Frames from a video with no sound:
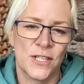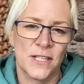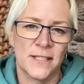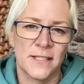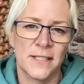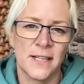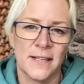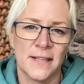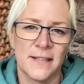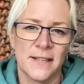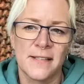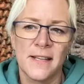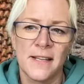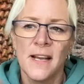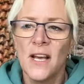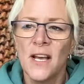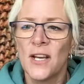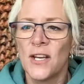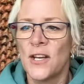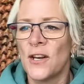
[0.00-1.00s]
she does.
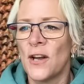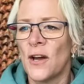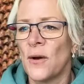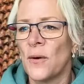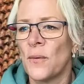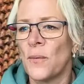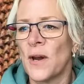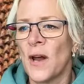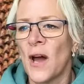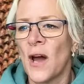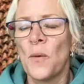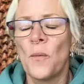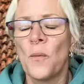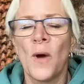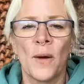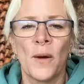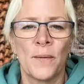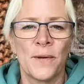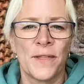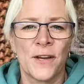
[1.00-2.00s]
You know, when I
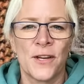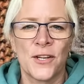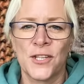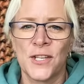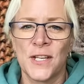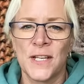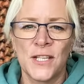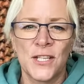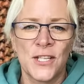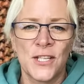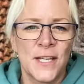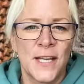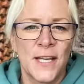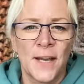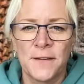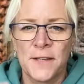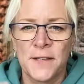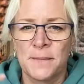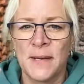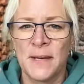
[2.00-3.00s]
work with her, she
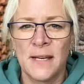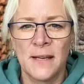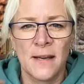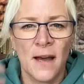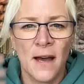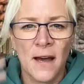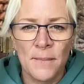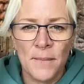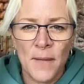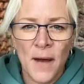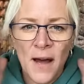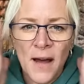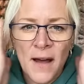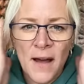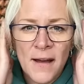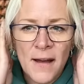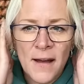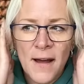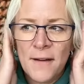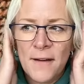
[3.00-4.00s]
gifts me
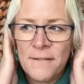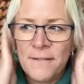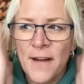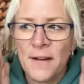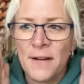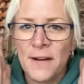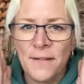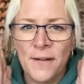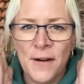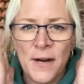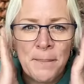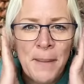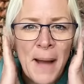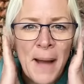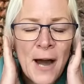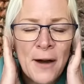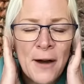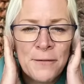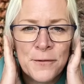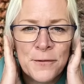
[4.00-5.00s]
her very, very
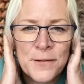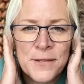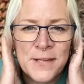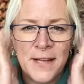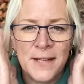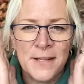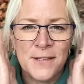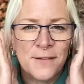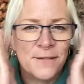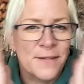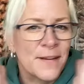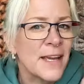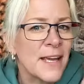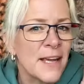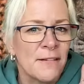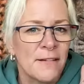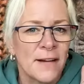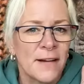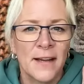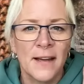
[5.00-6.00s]
powerful sense of
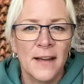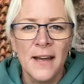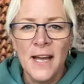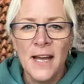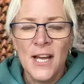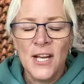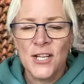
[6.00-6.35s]
hearing.